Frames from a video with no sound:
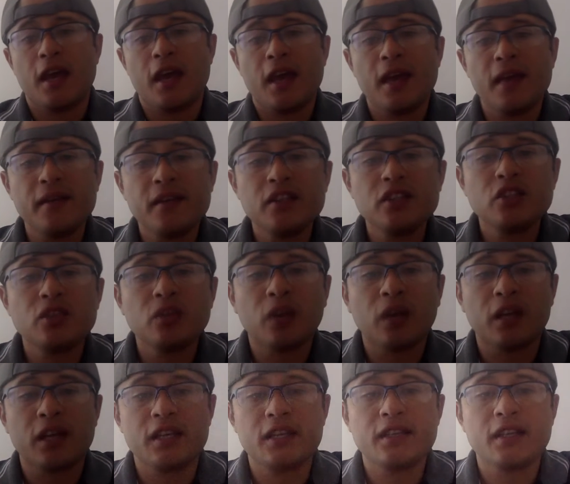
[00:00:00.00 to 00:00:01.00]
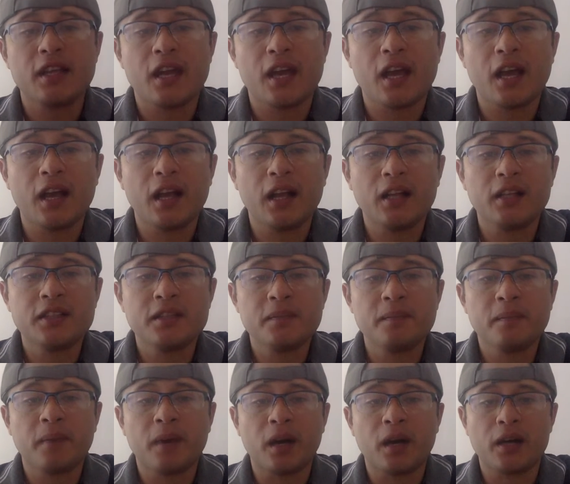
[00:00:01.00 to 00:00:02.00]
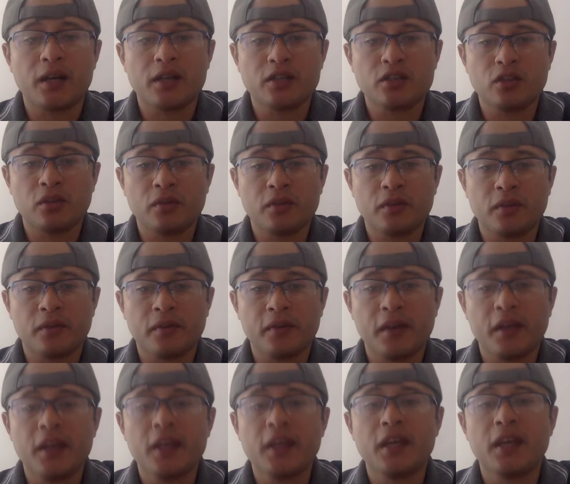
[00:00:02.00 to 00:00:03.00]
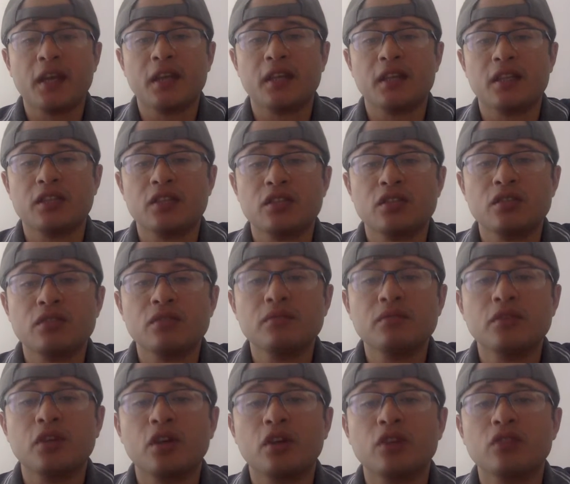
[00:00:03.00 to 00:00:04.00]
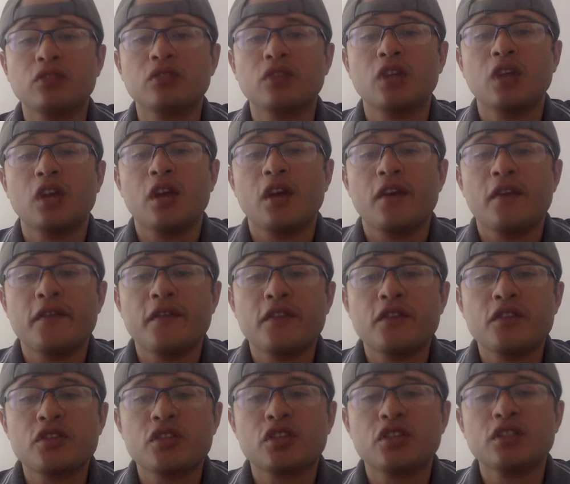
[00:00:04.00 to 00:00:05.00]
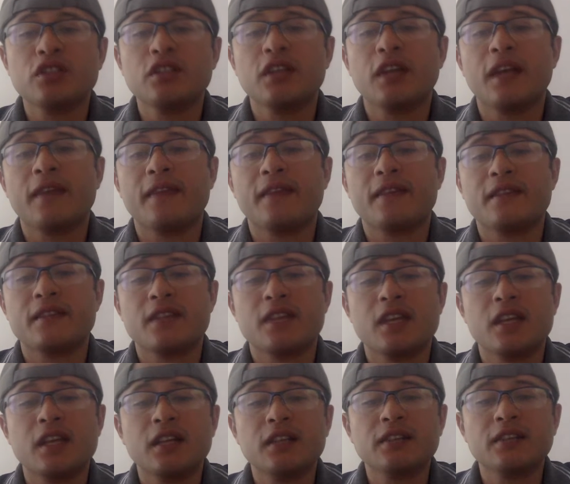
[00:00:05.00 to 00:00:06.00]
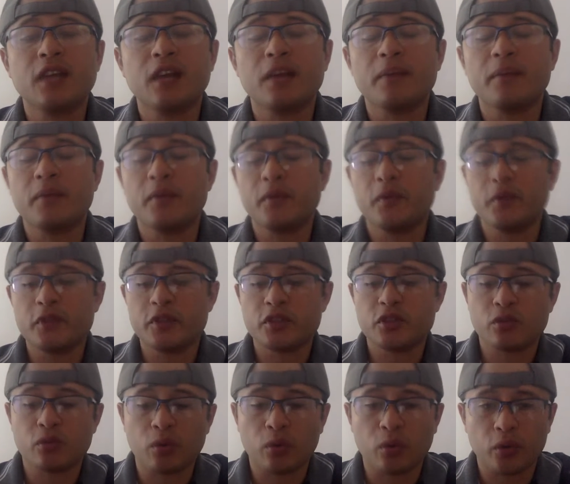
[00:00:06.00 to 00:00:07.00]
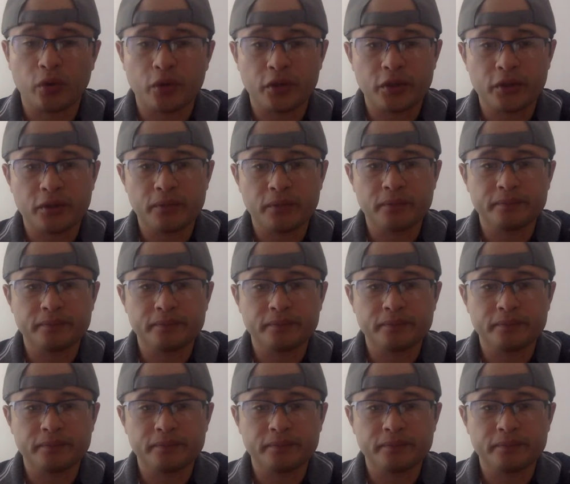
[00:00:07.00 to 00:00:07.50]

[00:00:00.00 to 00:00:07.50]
Eventually, the healthy parts of the brain can assume those functions and the skills can be restored.